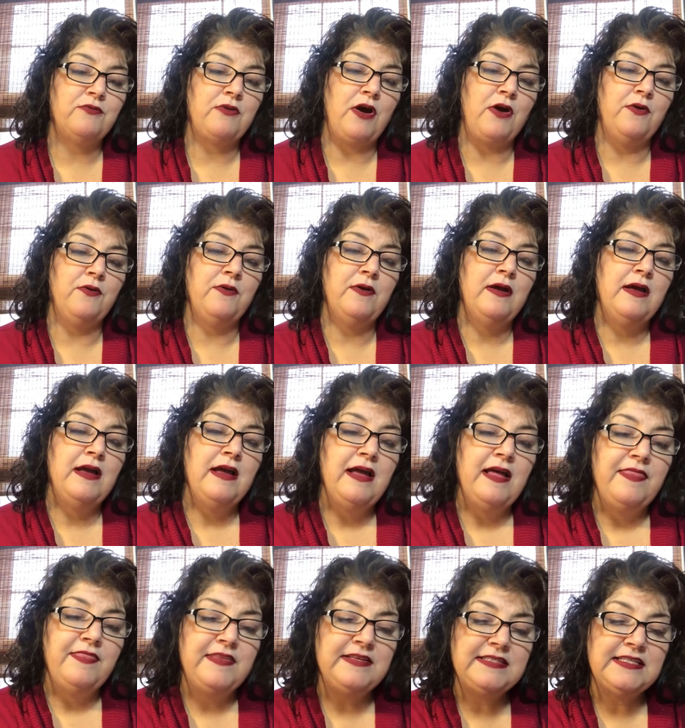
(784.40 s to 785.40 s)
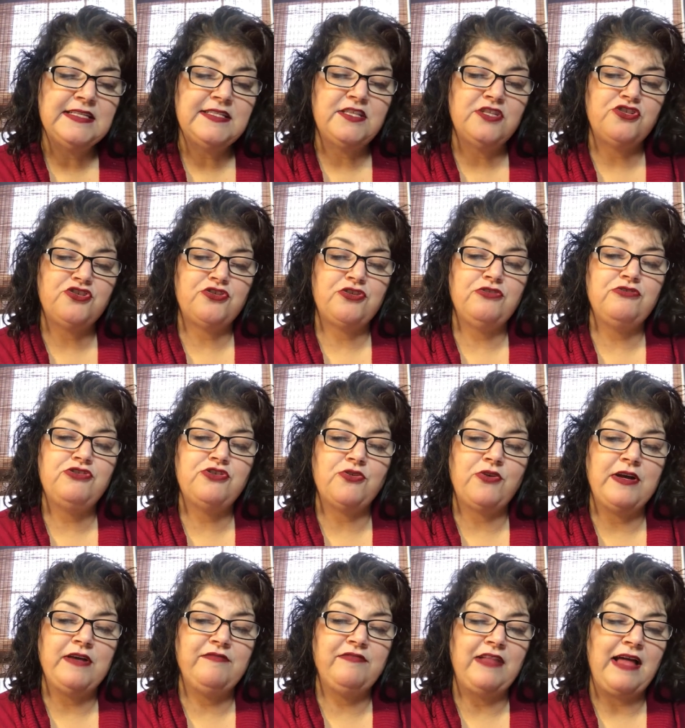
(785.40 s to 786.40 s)
wrote, this is the true
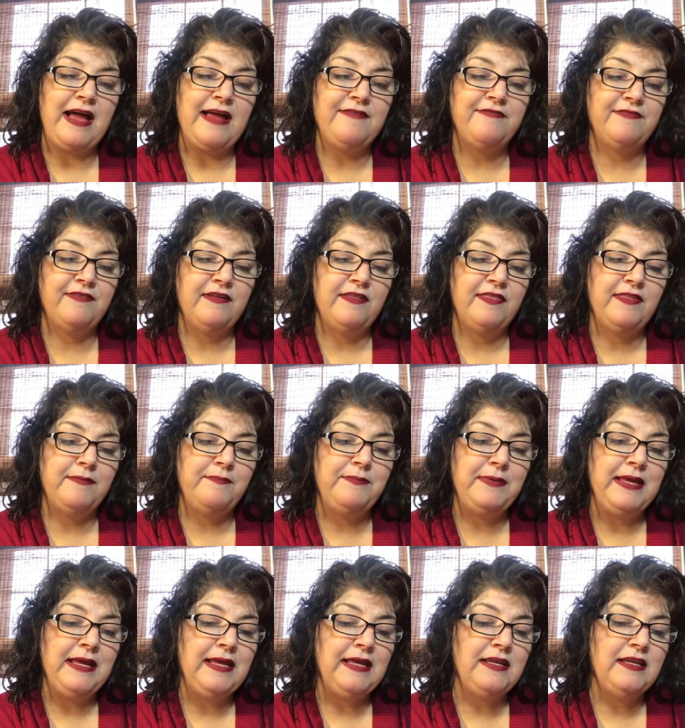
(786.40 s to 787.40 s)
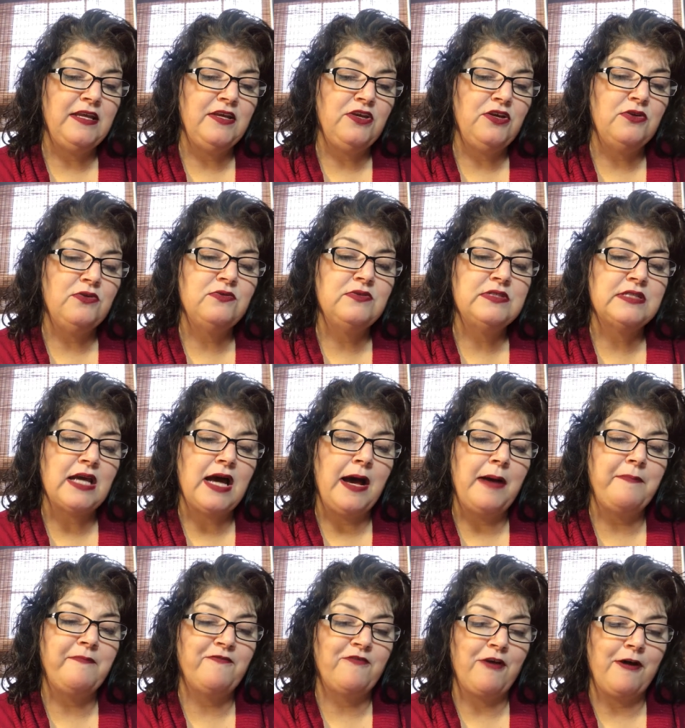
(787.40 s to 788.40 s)
joy of life, the being used
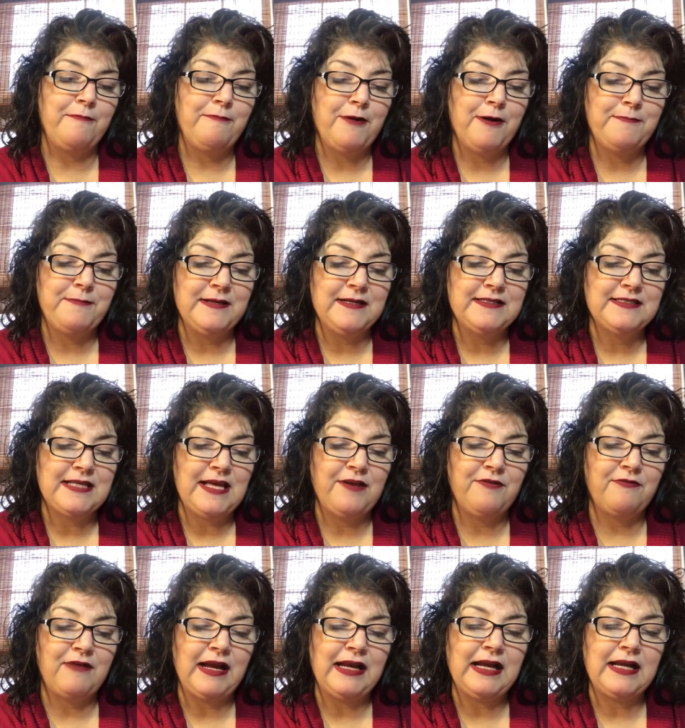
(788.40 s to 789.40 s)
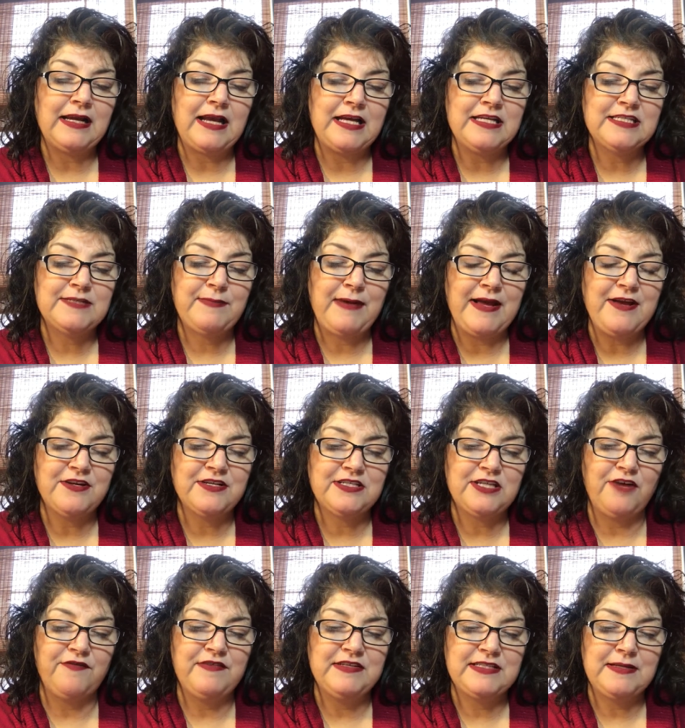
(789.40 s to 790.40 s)
up for a purpose and recognized by
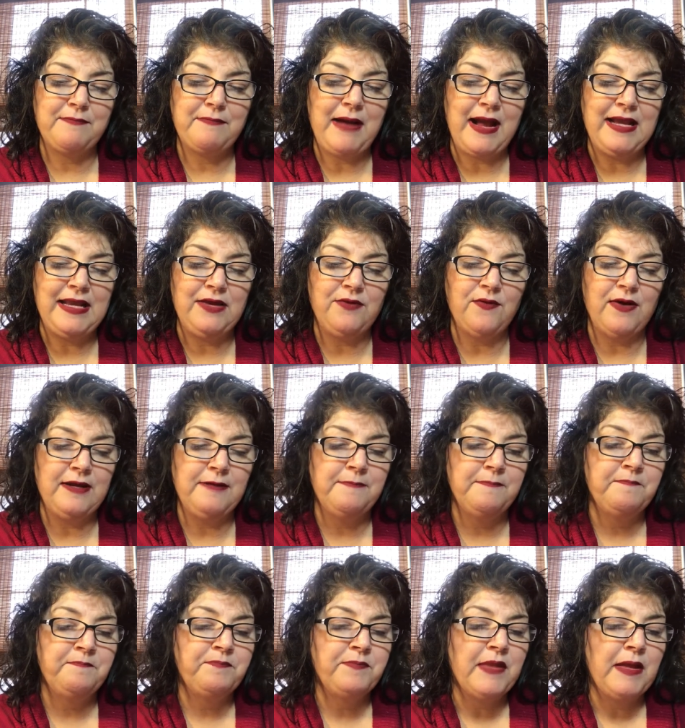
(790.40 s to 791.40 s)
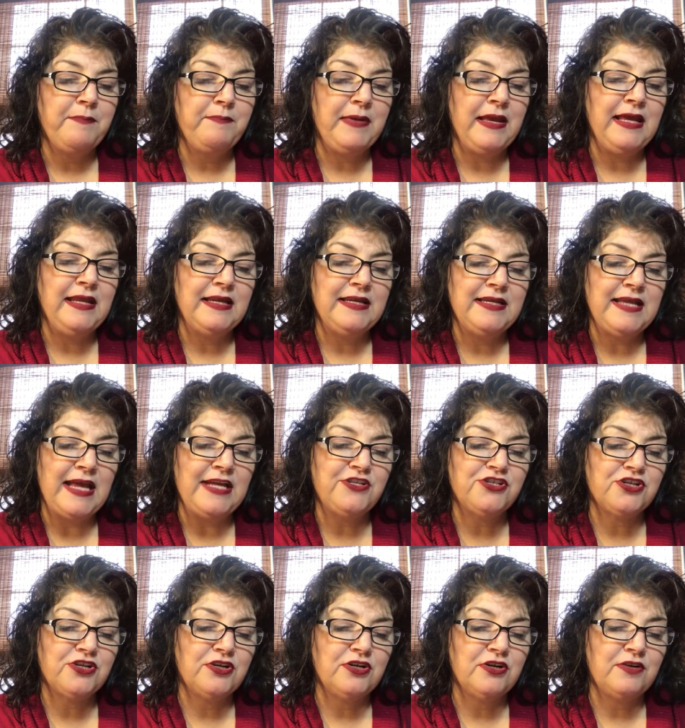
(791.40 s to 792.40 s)
yourself as a mighty one. Being a
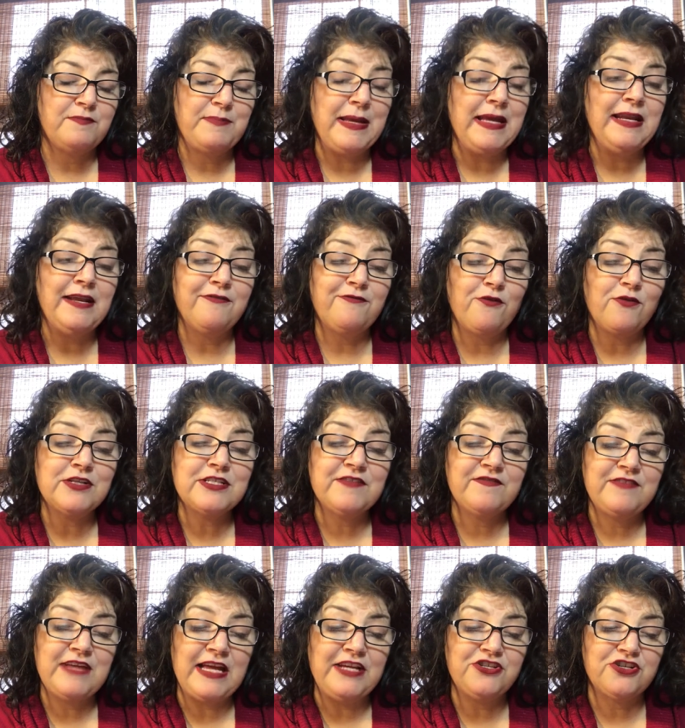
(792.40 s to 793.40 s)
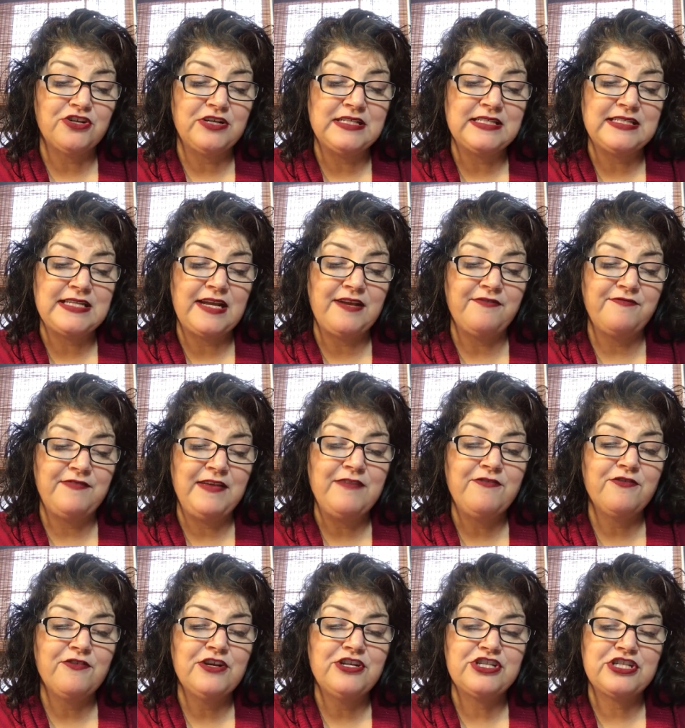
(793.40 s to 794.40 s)
nature, being a force of nature instead of
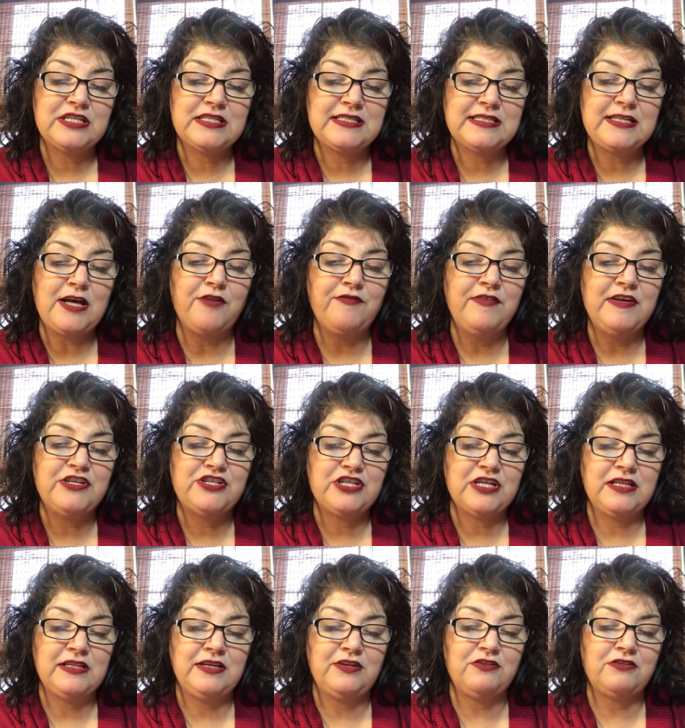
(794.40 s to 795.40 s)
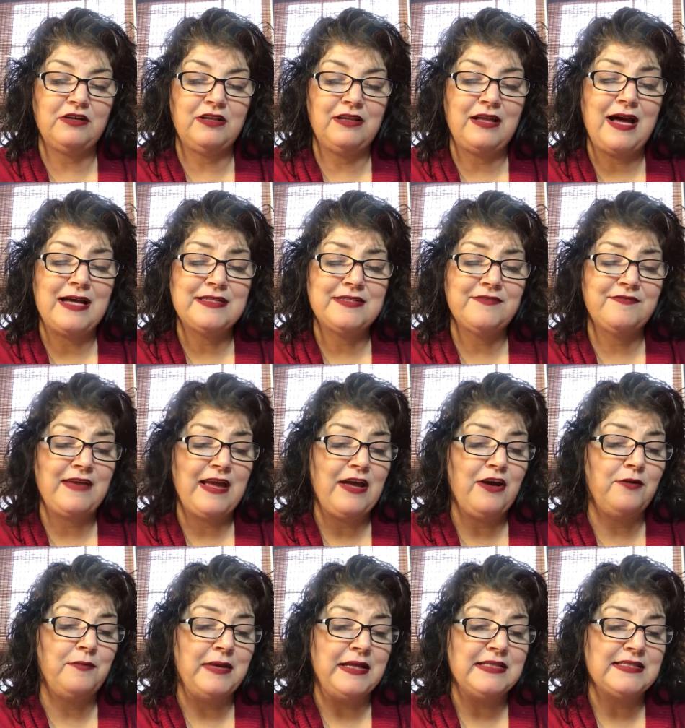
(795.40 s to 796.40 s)
feverish, selfish little clot of
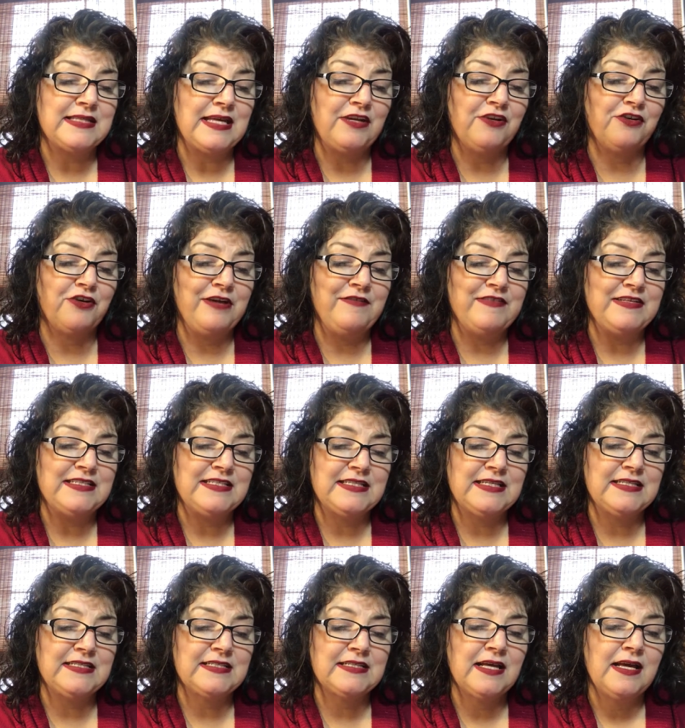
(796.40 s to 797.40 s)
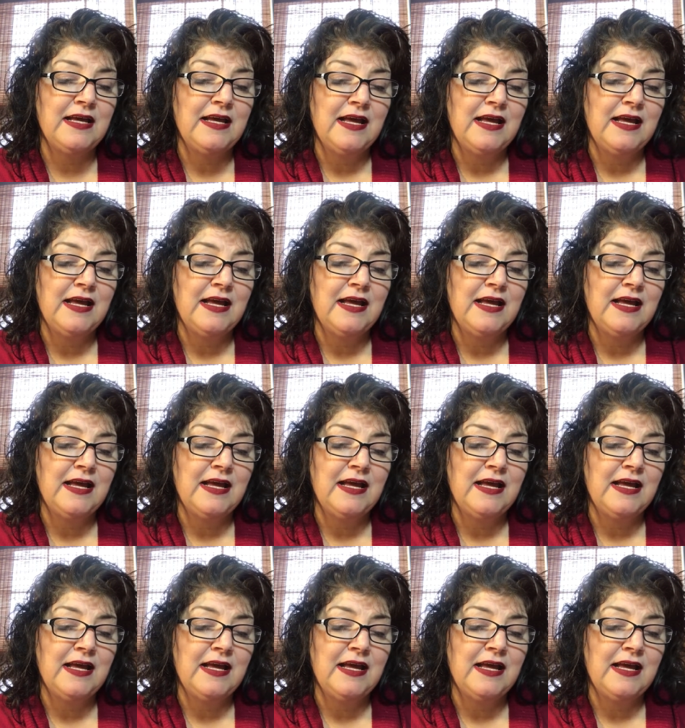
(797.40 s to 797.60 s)
ailments and grievances,